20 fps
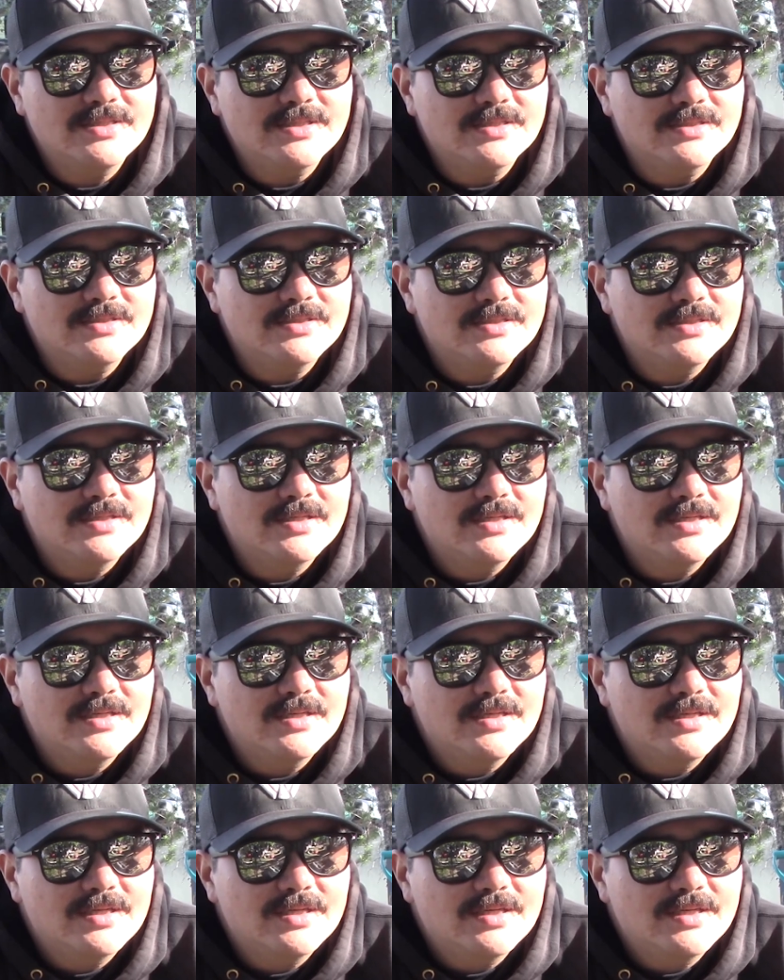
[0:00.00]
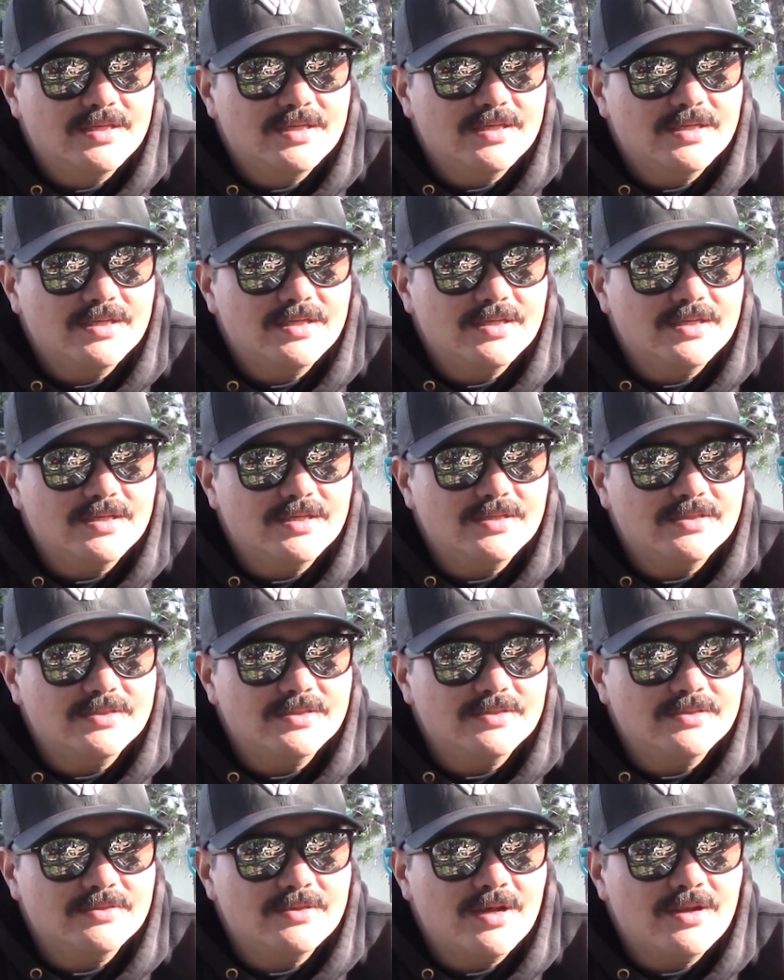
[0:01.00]
There's
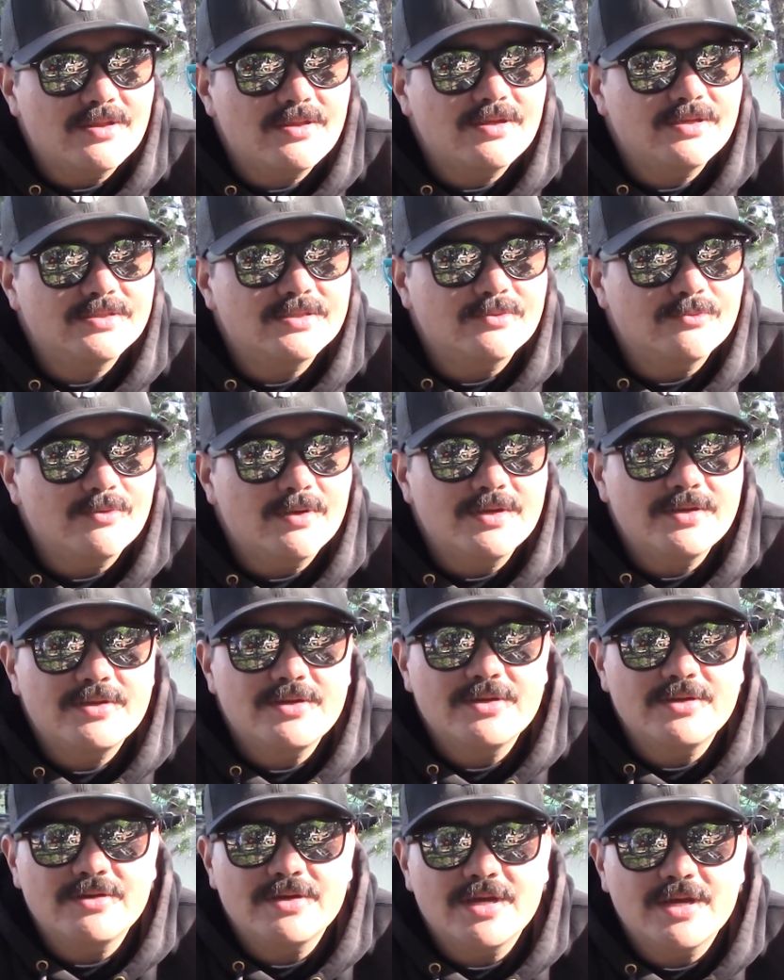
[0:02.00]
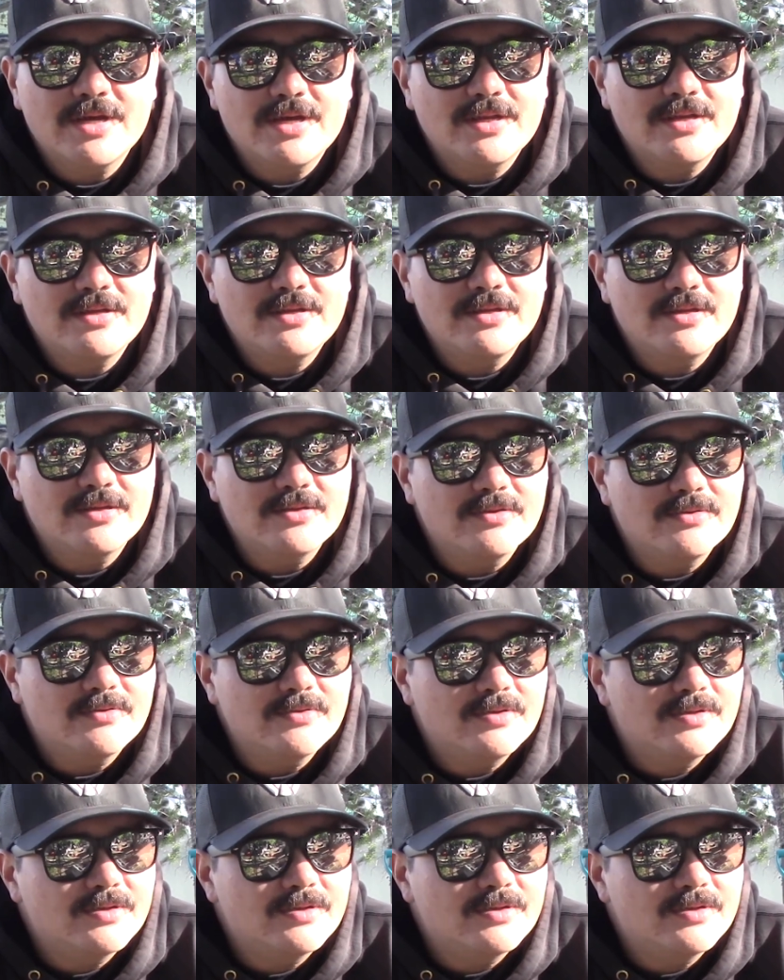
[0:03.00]
a lot of things that run through your head, and